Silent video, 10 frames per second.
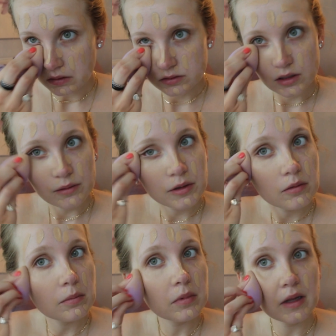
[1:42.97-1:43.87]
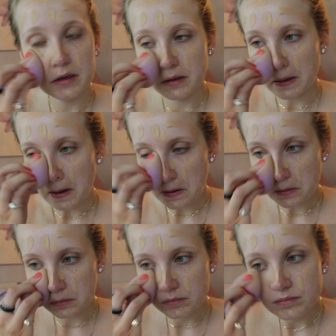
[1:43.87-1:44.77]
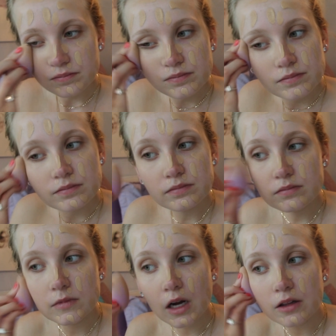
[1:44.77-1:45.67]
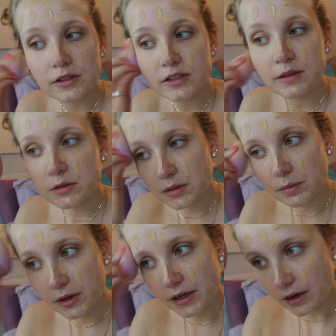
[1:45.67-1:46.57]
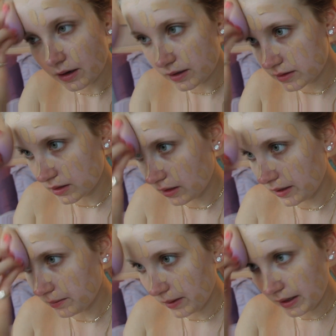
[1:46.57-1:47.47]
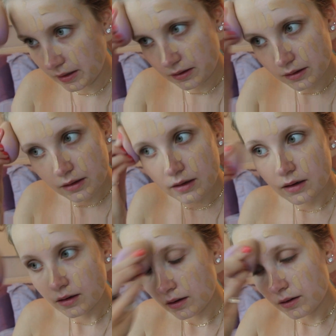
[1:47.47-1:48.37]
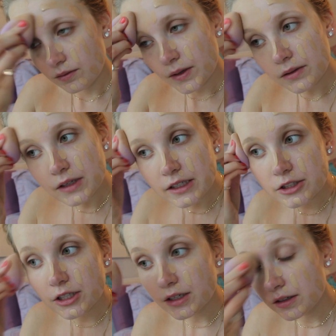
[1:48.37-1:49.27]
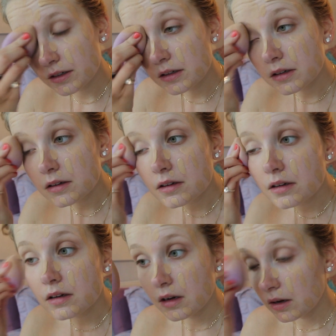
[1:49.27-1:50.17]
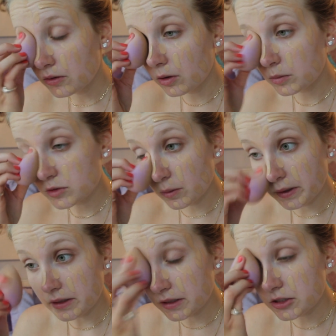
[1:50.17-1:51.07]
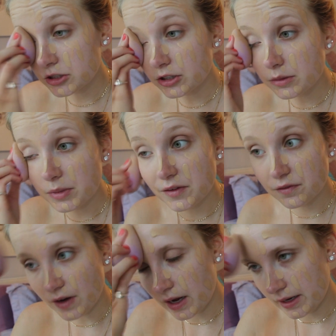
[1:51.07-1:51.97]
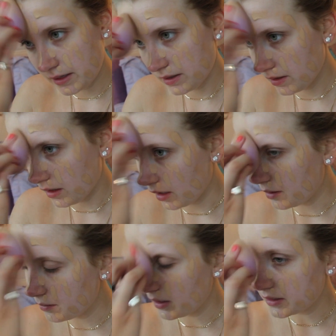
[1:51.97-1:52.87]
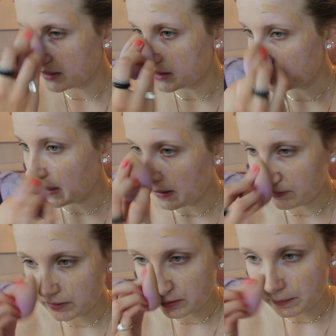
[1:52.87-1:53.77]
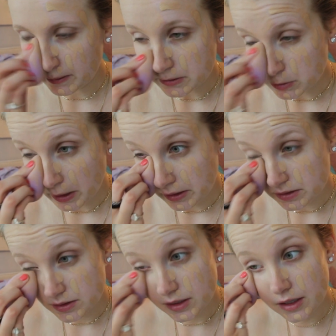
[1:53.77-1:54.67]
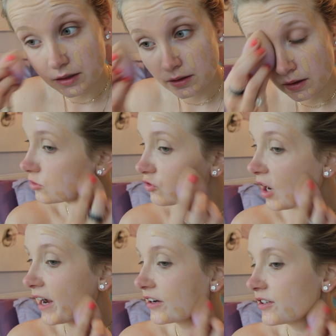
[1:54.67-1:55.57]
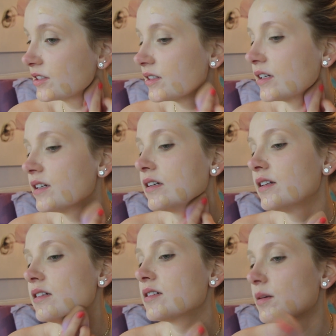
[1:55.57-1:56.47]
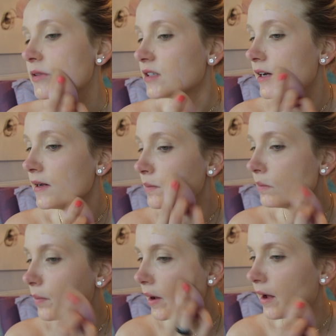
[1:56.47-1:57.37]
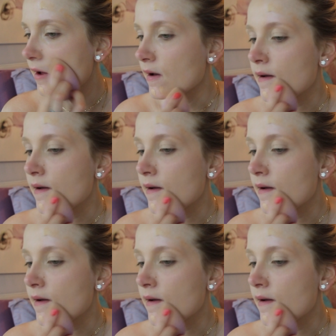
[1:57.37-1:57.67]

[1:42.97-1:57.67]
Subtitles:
So we will blend it out. Color seems to be pretty good. It's a lightweight foundation. Normal to oily should be fine. I tend to have a little bit drier skin in the summertime, but